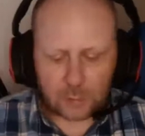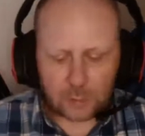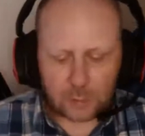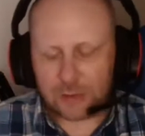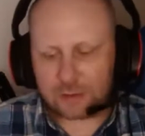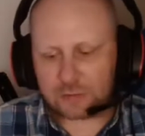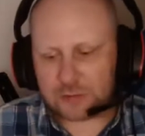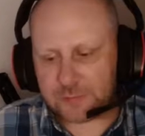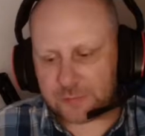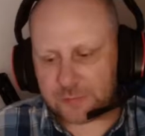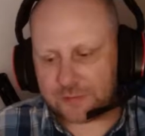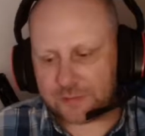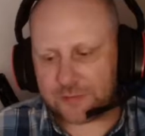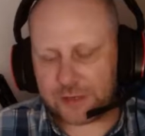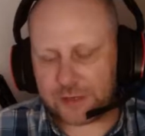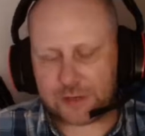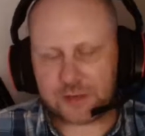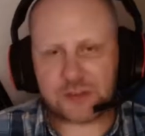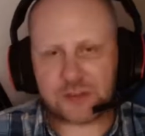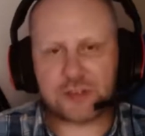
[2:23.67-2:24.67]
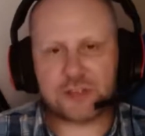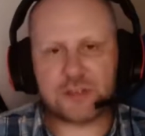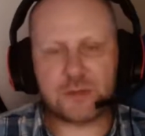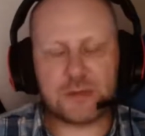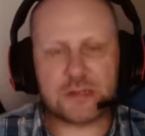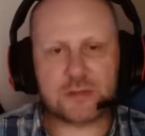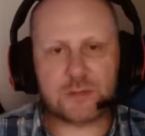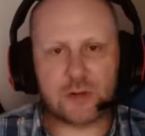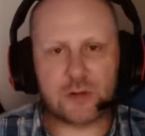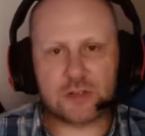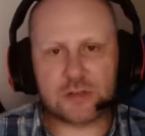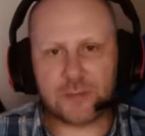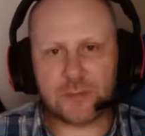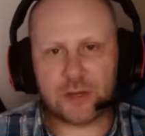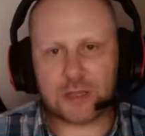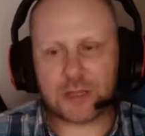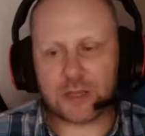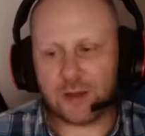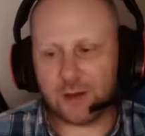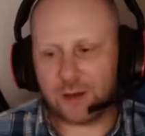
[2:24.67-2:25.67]
whereas my videos used to be sponsored
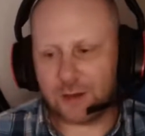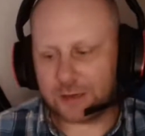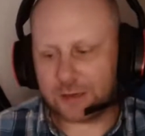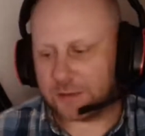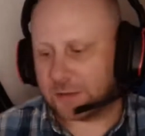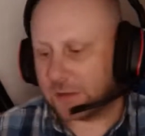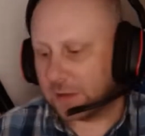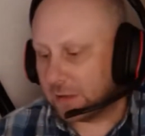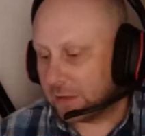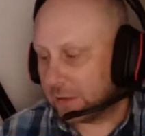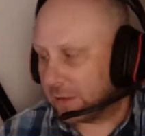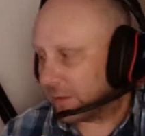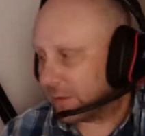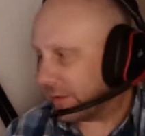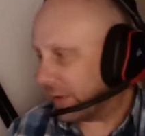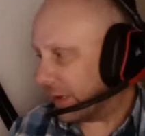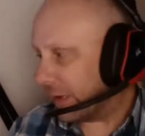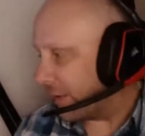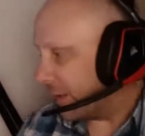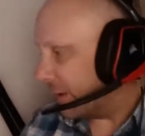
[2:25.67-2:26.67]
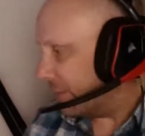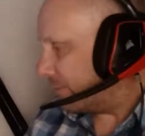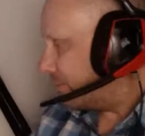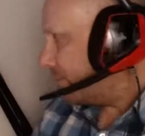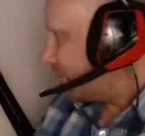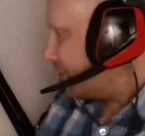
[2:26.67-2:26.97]
by Carlin, now they're